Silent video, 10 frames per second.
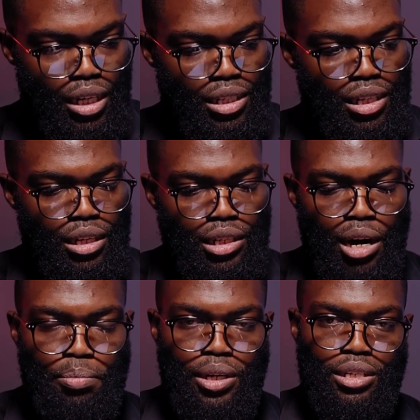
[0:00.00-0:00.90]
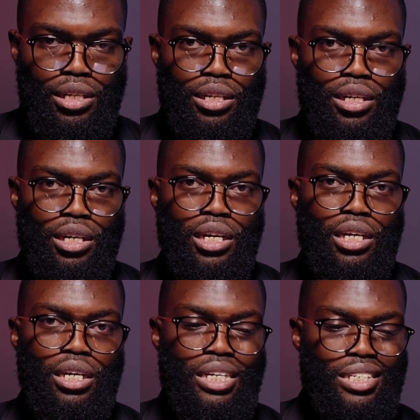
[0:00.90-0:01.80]
it's interpreted,
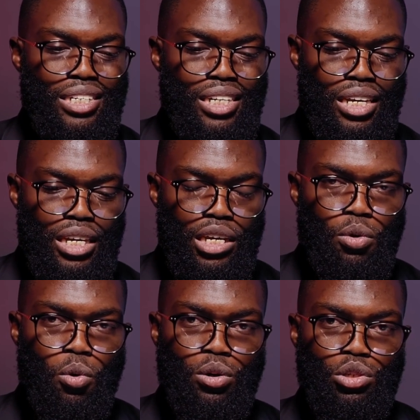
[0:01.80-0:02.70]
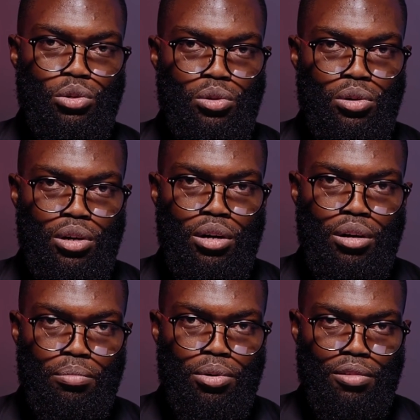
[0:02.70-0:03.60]
it's equal to
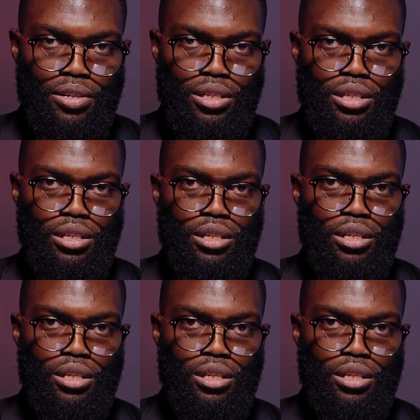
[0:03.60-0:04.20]
prophecy